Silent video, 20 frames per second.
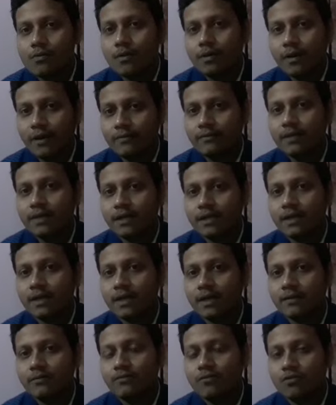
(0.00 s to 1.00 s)

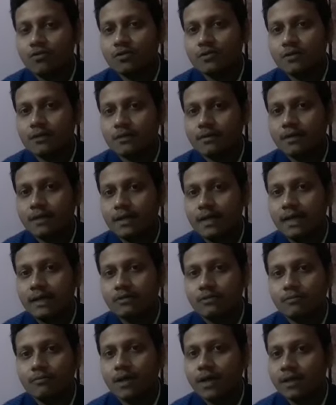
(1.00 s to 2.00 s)
gravitational force,
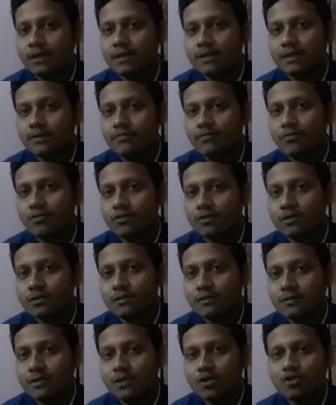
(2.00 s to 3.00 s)
electromagnetic
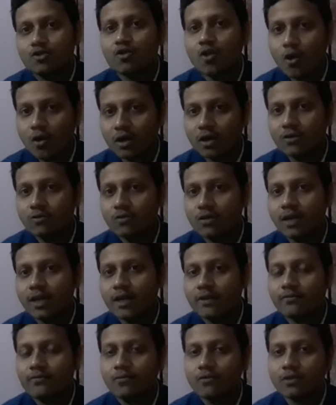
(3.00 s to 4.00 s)
force, strong
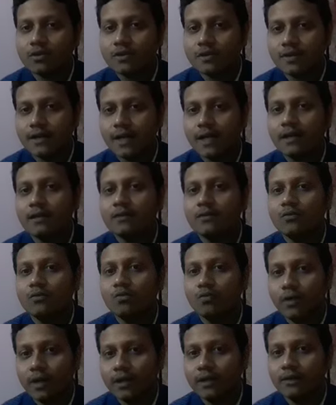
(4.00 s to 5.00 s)
nuclear force, and
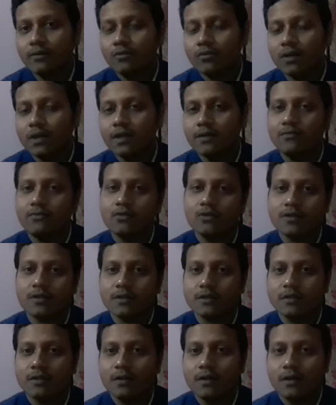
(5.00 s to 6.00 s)
weak nuclear
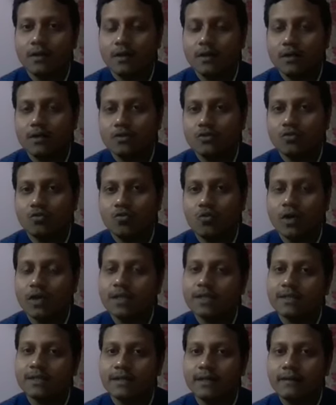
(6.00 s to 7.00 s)
force. So what
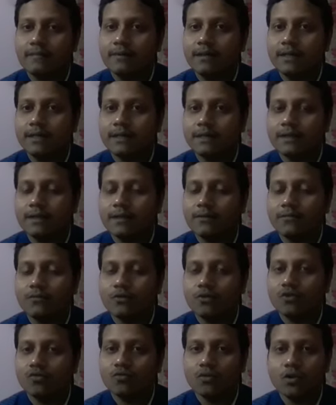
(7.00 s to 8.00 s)
is gravitational
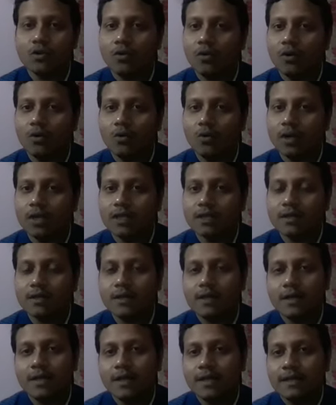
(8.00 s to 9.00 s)
force? We all know it.
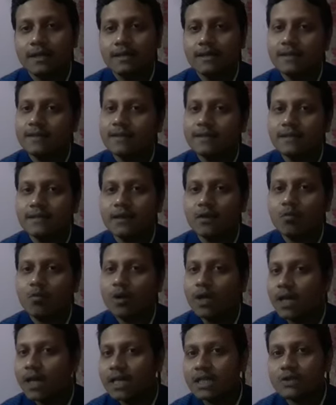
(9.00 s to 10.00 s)
This is the
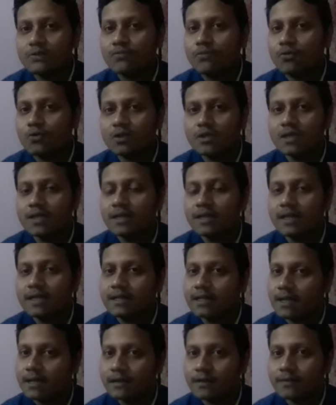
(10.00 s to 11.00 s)
weakest force in
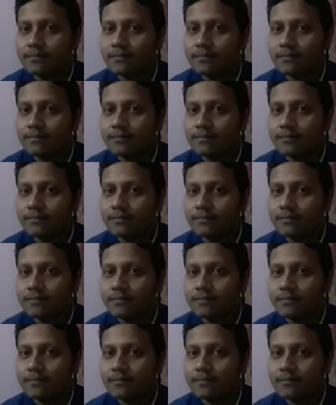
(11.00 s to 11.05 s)
nature,